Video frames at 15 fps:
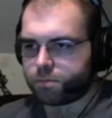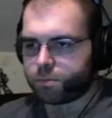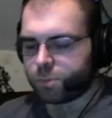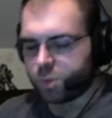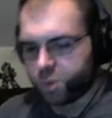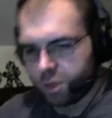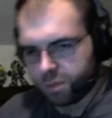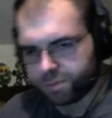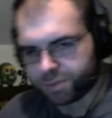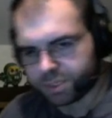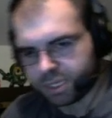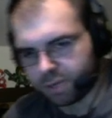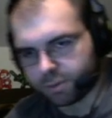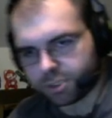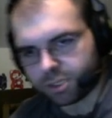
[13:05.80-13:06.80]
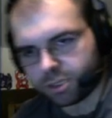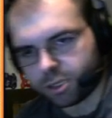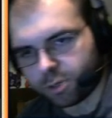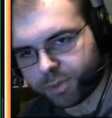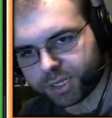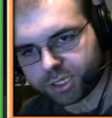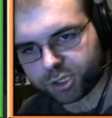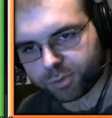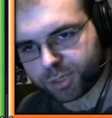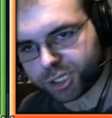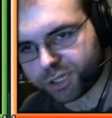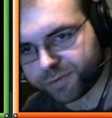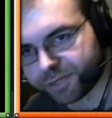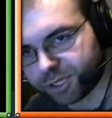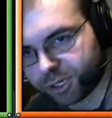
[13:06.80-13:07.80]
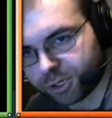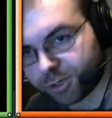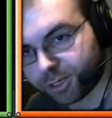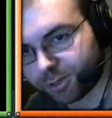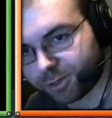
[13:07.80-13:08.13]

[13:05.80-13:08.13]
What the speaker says: Oops, that was a little bit too much of a turnaround.